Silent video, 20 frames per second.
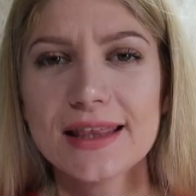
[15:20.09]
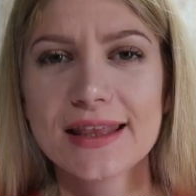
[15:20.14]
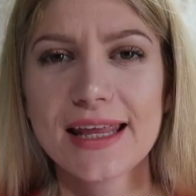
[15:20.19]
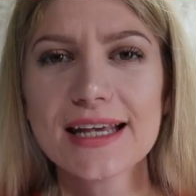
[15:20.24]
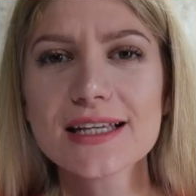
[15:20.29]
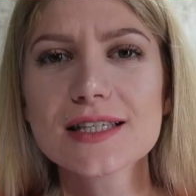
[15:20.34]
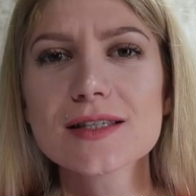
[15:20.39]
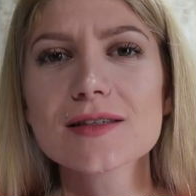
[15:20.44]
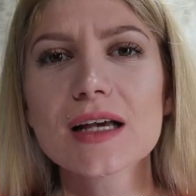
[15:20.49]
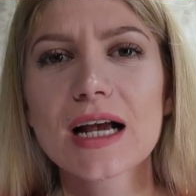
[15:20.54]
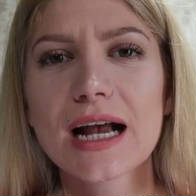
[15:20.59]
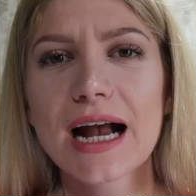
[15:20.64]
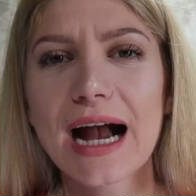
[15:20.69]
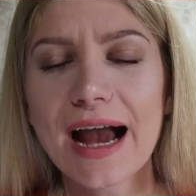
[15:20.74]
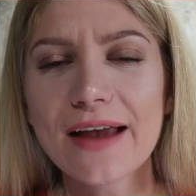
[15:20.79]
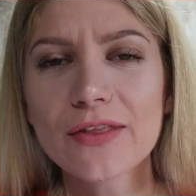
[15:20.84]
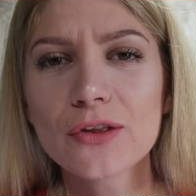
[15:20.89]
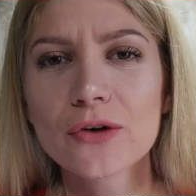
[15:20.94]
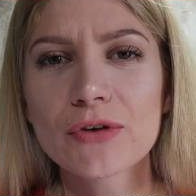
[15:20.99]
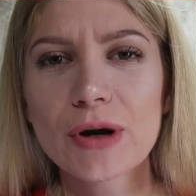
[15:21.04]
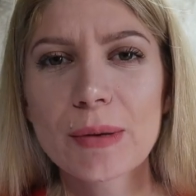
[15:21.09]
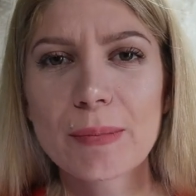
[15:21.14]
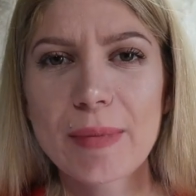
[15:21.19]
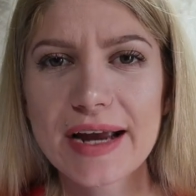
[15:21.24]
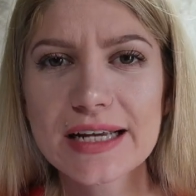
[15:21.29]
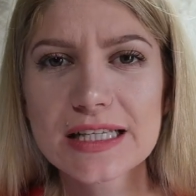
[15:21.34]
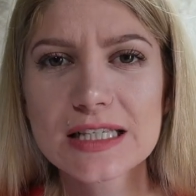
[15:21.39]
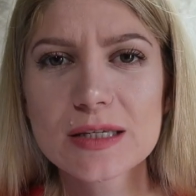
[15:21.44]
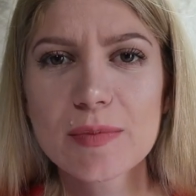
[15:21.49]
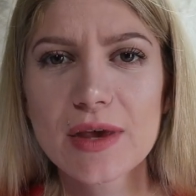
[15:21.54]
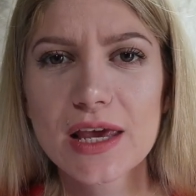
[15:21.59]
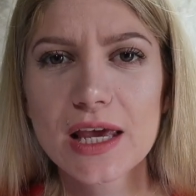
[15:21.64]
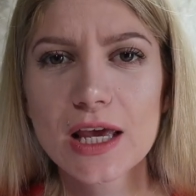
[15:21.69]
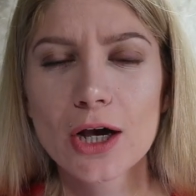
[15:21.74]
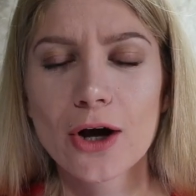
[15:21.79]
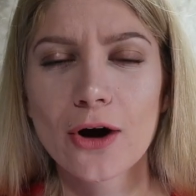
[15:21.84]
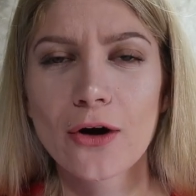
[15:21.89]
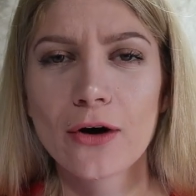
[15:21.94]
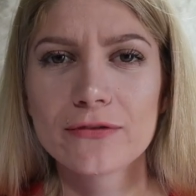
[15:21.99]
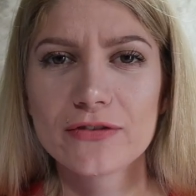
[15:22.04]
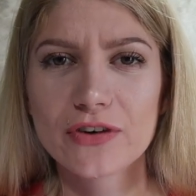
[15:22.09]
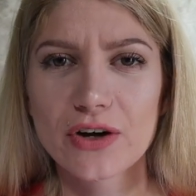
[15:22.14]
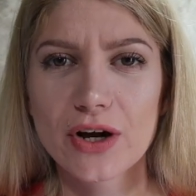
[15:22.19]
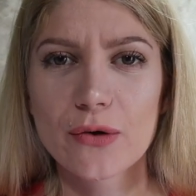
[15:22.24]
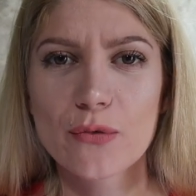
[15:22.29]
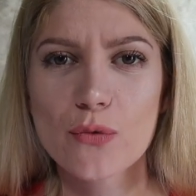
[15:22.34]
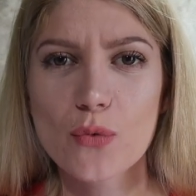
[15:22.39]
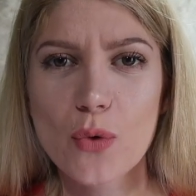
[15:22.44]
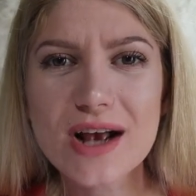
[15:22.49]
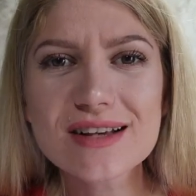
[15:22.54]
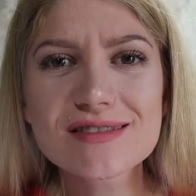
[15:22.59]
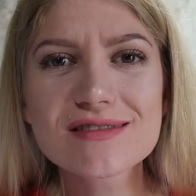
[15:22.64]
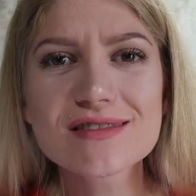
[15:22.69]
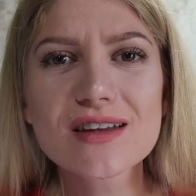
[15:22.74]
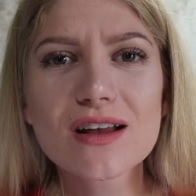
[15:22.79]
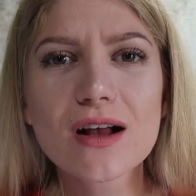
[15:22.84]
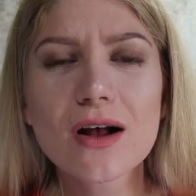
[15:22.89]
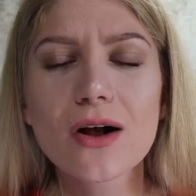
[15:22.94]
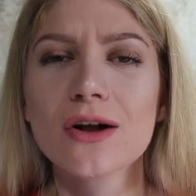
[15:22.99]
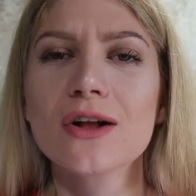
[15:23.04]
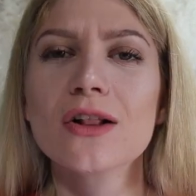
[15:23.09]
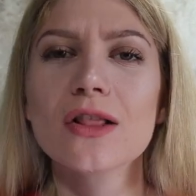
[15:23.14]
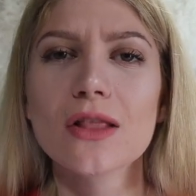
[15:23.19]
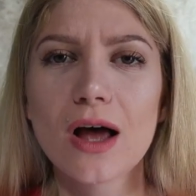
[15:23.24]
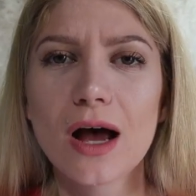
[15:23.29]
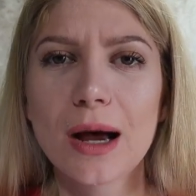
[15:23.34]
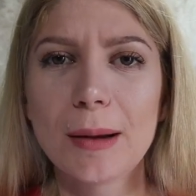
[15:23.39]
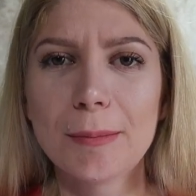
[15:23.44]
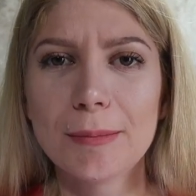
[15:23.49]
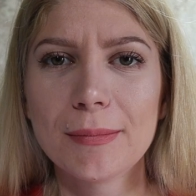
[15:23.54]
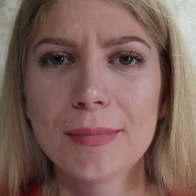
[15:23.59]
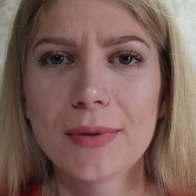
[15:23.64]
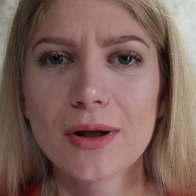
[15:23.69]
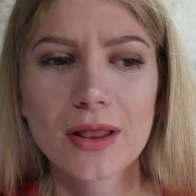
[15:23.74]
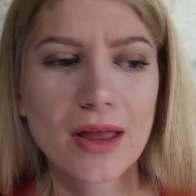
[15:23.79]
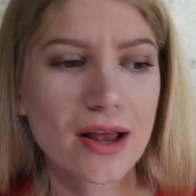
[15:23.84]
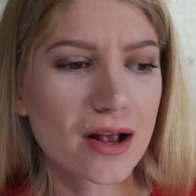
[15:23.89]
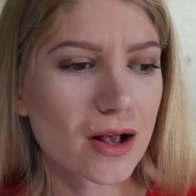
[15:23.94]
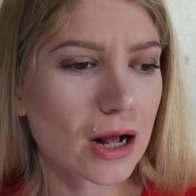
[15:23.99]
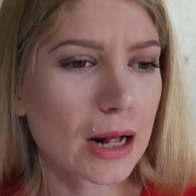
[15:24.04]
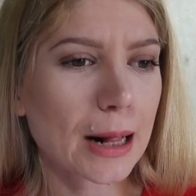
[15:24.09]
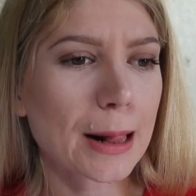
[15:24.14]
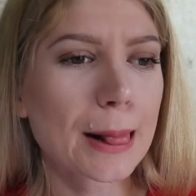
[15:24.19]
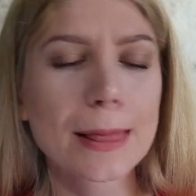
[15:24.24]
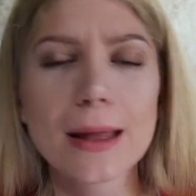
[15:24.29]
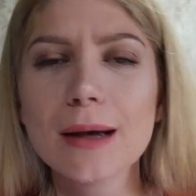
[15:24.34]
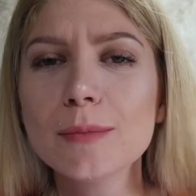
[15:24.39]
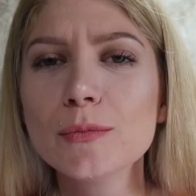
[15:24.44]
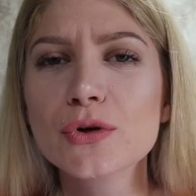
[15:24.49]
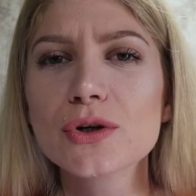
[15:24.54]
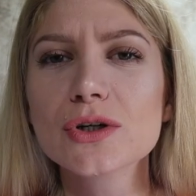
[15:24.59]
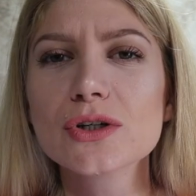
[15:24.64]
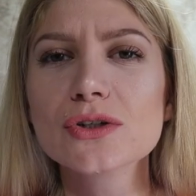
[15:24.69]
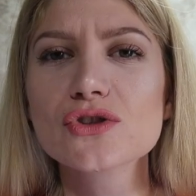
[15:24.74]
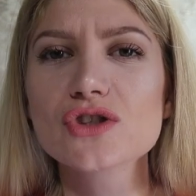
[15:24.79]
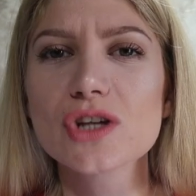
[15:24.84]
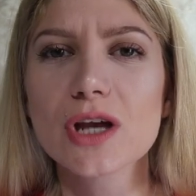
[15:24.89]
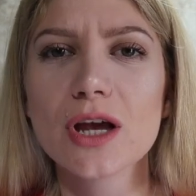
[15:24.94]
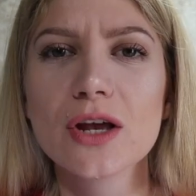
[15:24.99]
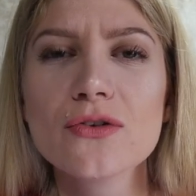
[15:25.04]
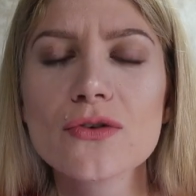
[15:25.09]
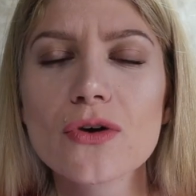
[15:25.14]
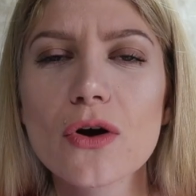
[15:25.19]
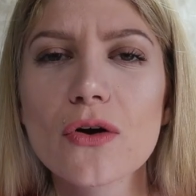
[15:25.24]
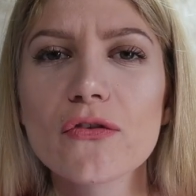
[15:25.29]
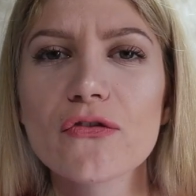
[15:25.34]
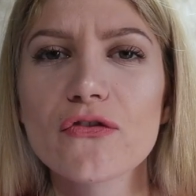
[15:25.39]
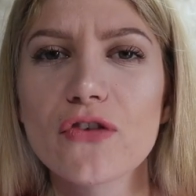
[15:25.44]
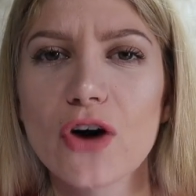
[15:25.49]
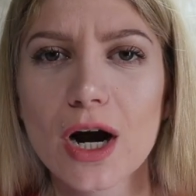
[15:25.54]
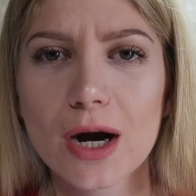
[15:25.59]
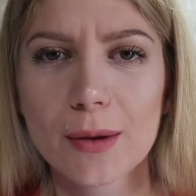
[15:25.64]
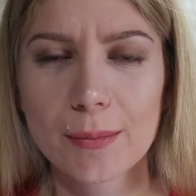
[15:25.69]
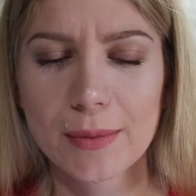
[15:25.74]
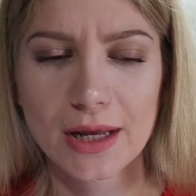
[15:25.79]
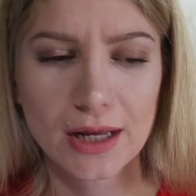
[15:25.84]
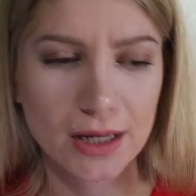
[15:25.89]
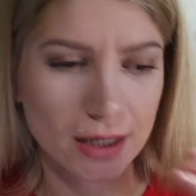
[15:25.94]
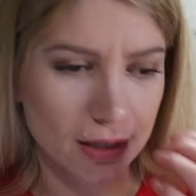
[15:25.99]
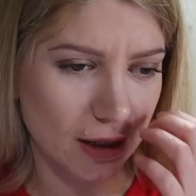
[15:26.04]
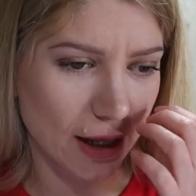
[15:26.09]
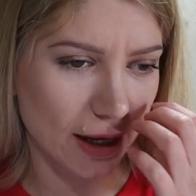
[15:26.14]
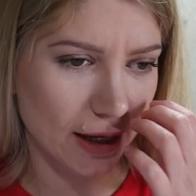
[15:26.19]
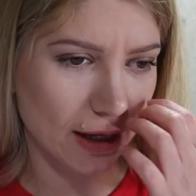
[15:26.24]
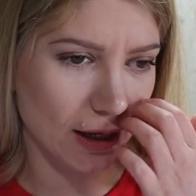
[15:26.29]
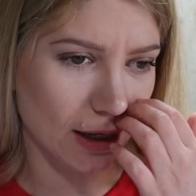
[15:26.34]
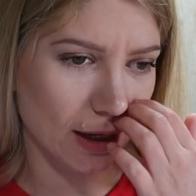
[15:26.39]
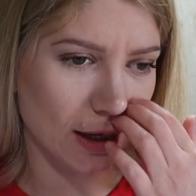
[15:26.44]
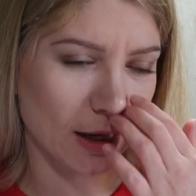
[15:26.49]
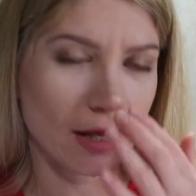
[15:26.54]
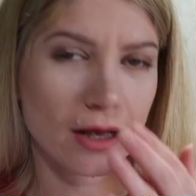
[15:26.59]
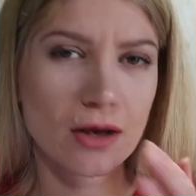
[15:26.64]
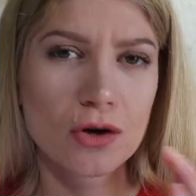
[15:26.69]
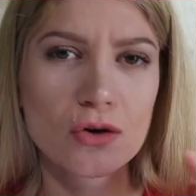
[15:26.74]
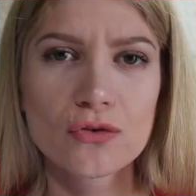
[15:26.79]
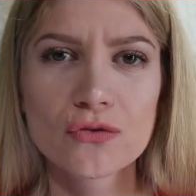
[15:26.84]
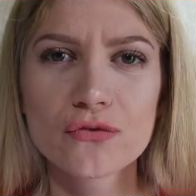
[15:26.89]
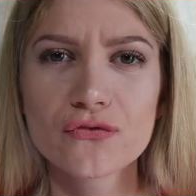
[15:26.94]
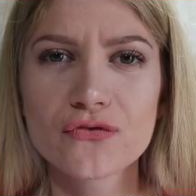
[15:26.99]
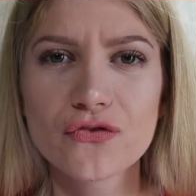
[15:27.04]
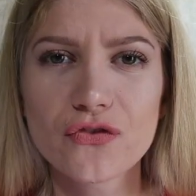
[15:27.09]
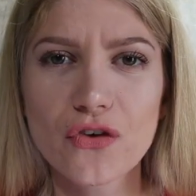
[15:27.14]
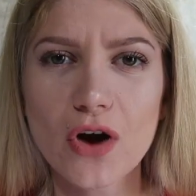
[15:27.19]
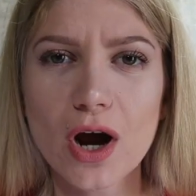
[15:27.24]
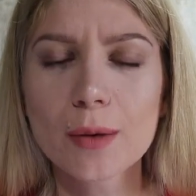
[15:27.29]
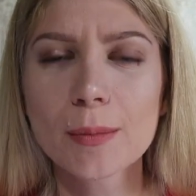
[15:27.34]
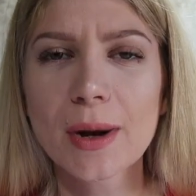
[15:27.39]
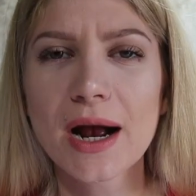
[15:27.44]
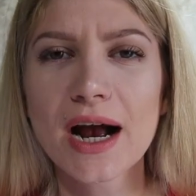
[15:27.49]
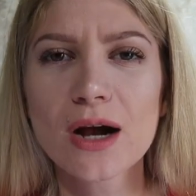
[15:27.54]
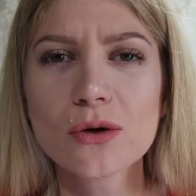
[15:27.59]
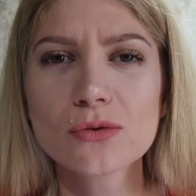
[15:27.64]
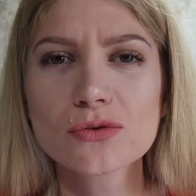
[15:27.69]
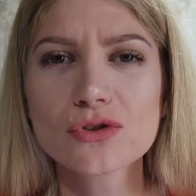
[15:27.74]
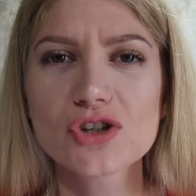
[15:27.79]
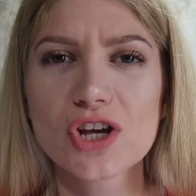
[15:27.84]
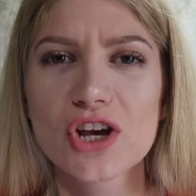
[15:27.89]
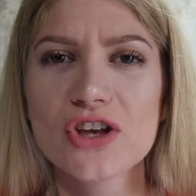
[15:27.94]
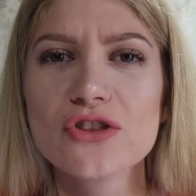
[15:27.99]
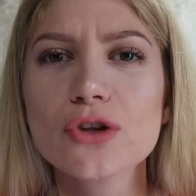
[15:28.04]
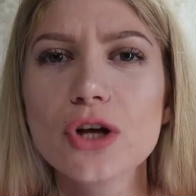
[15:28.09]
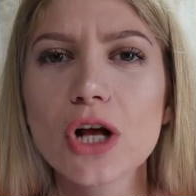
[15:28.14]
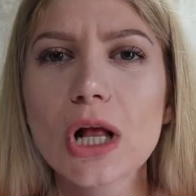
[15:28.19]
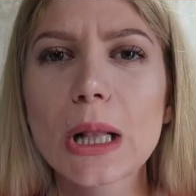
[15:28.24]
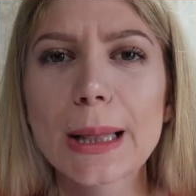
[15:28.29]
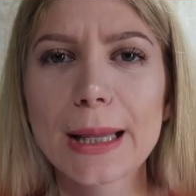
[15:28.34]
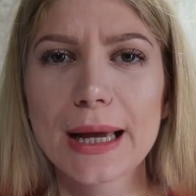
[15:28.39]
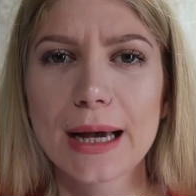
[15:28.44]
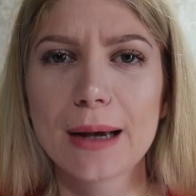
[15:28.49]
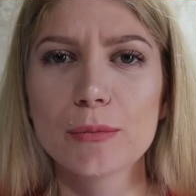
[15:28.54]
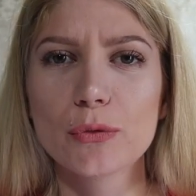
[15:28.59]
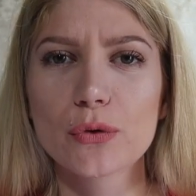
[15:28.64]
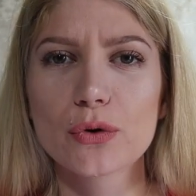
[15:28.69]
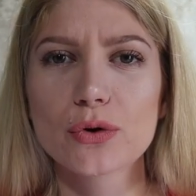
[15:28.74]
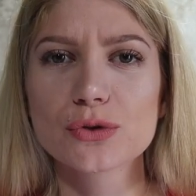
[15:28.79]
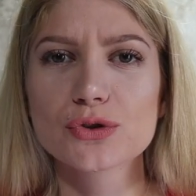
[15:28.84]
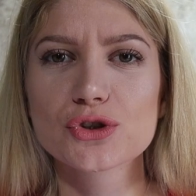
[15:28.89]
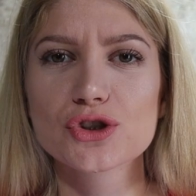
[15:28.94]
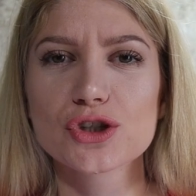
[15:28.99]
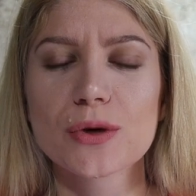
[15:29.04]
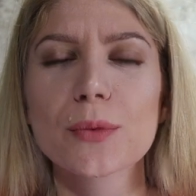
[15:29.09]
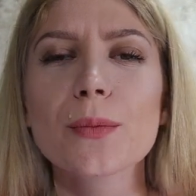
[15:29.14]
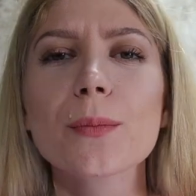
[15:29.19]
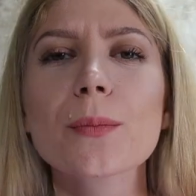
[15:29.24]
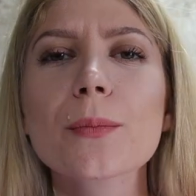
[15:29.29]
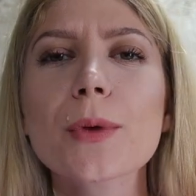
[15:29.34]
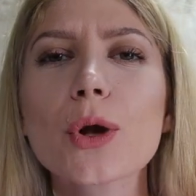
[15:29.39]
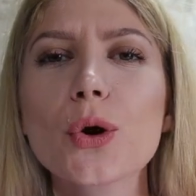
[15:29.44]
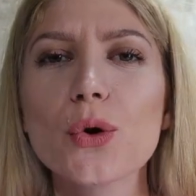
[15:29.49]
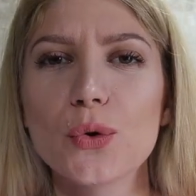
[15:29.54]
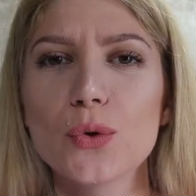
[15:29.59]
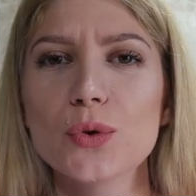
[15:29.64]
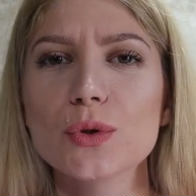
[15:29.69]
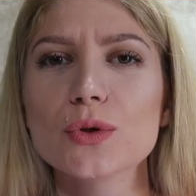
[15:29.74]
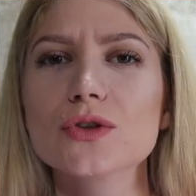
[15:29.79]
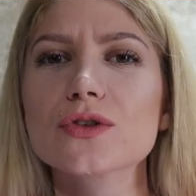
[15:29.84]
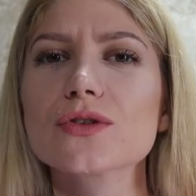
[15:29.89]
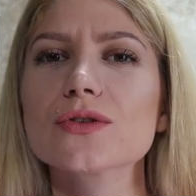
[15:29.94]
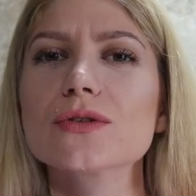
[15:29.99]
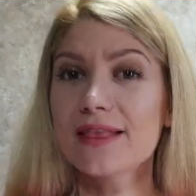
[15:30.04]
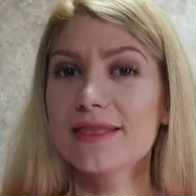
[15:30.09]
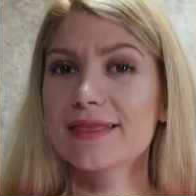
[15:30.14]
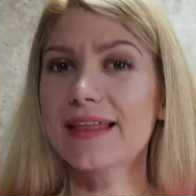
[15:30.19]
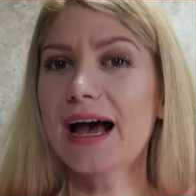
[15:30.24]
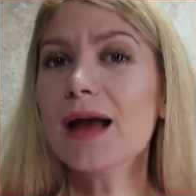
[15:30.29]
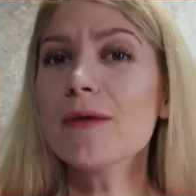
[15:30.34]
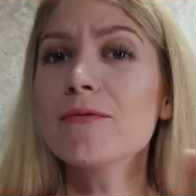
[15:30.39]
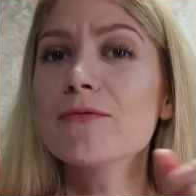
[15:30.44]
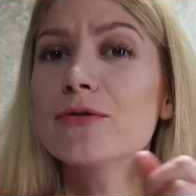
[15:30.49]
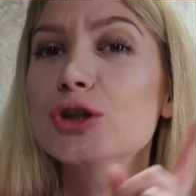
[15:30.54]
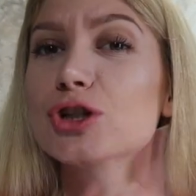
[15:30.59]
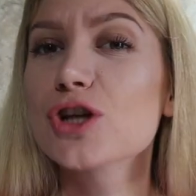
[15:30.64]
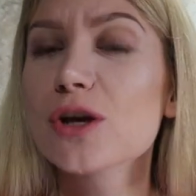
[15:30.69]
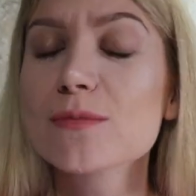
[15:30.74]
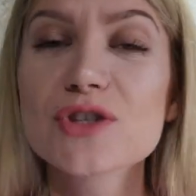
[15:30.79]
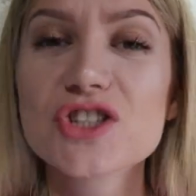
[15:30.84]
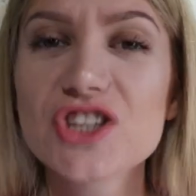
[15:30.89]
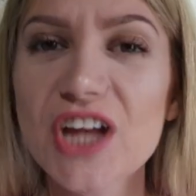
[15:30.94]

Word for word: This kind of reminds me of a rustic glam, like glamorous and farmy, like a farmhouse and glamorous gold. Time for some